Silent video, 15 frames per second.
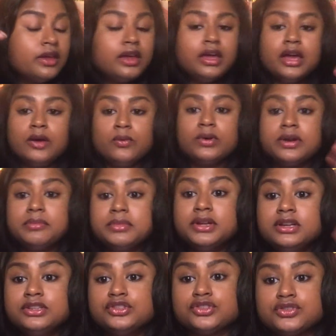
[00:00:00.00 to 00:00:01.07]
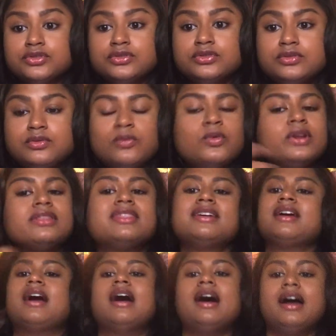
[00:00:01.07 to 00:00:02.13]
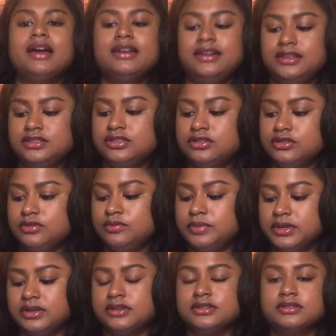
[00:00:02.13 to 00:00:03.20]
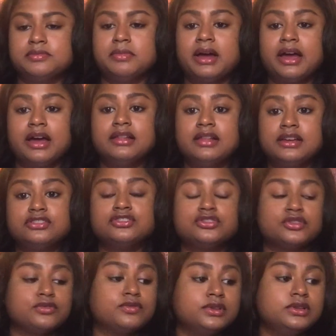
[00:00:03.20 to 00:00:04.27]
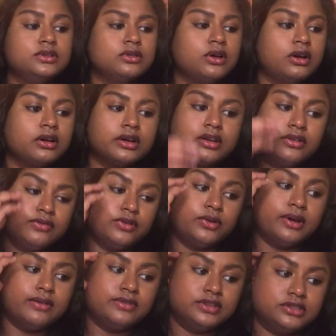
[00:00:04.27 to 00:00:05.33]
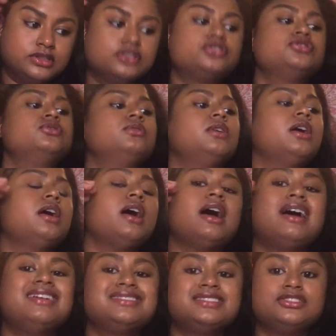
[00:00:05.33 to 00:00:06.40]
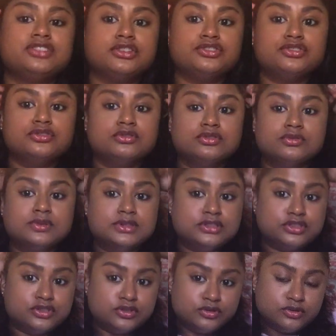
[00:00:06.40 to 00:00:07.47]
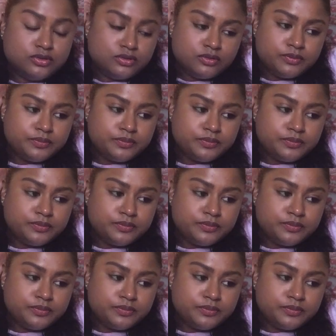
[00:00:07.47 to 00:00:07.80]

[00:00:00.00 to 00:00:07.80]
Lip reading: And what I'm gonna do, one thing I need to do, because my eyelashes are really long, and if you have this issue, I suggest you do it too,